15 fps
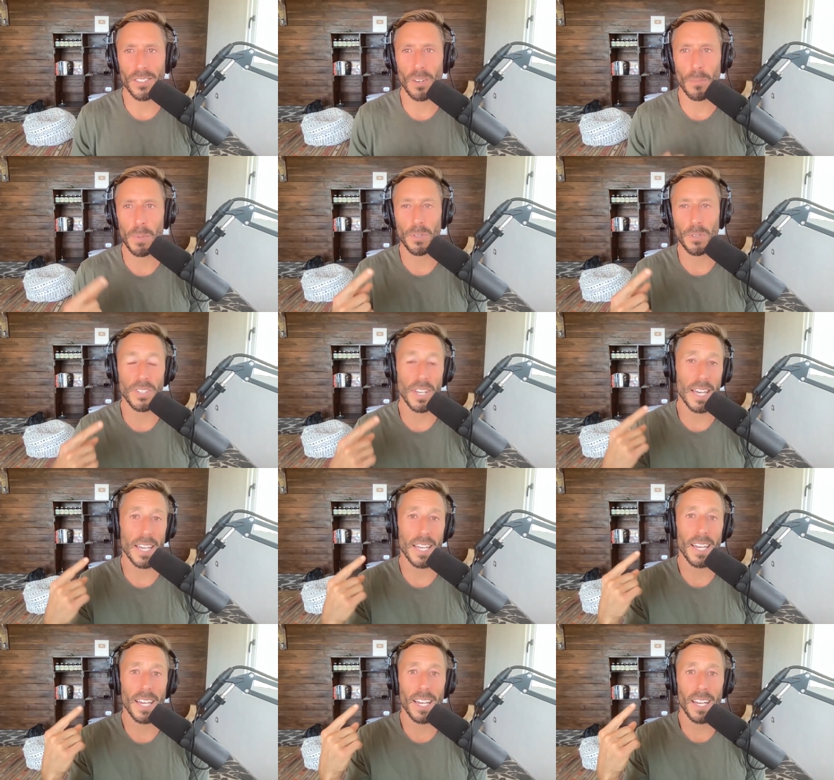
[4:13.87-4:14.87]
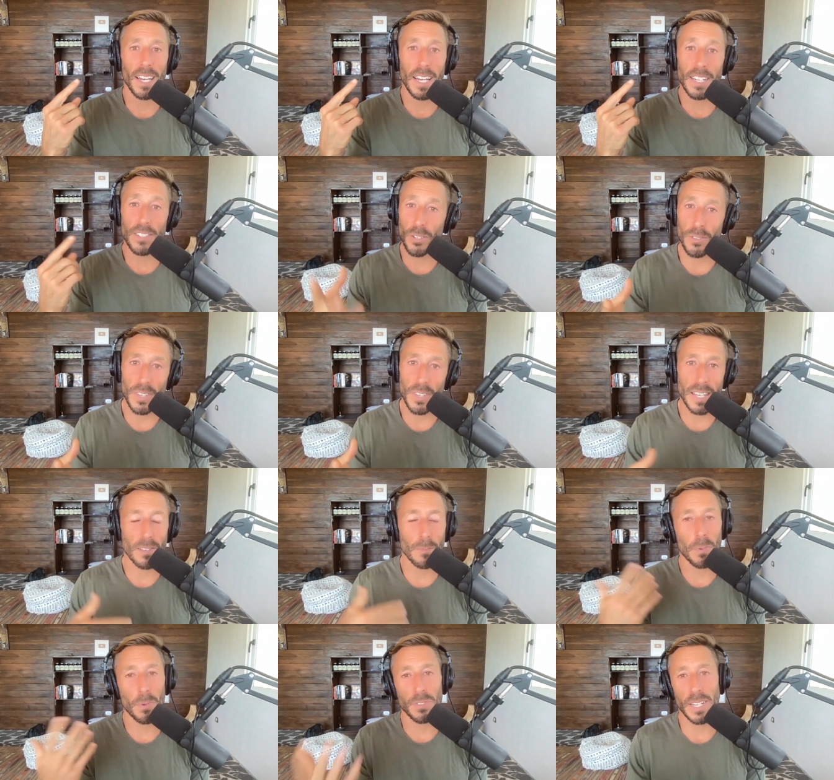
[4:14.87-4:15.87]
Some people say it's a good thing,
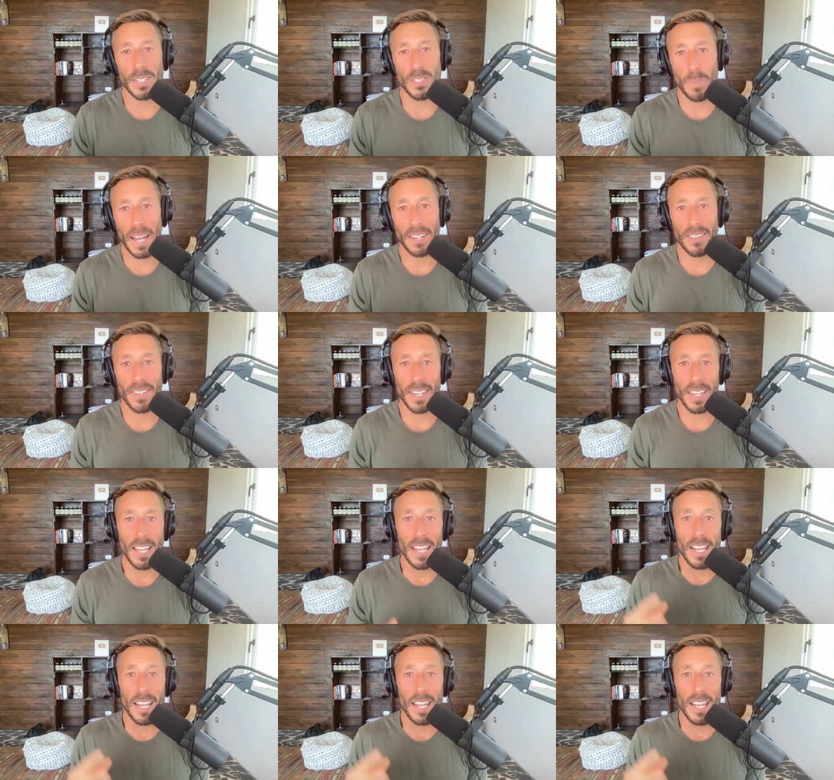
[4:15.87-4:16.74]
some people say it's a bad thing.